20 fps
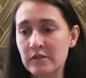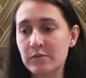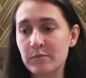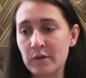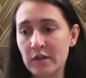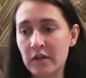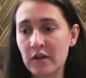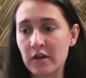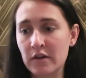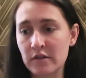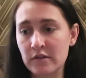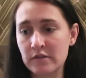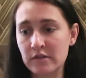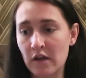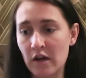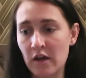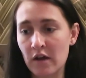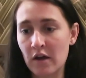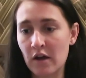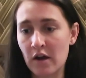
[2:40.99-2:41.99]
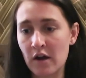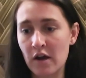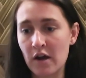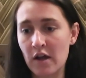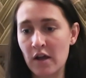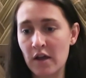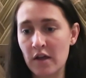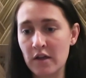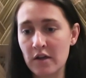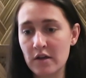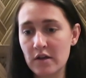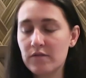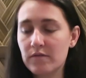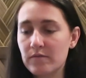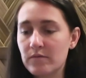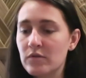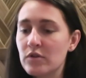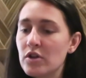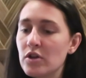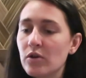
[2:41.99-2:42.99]
is because I
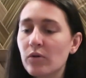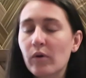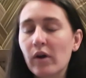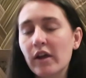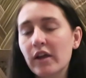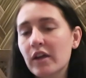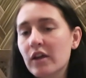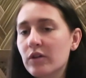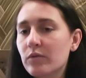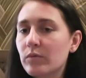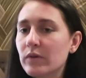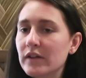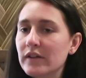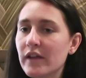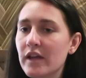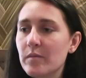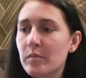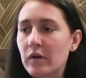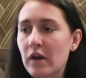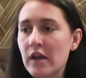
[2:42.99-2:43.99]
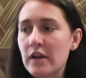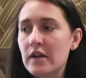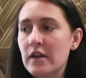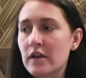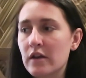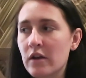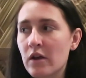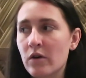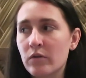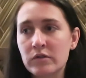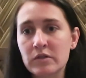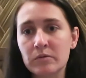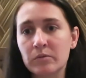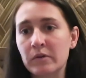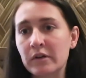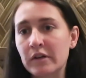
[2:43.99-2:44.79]
knew I could relate, but I didn't know to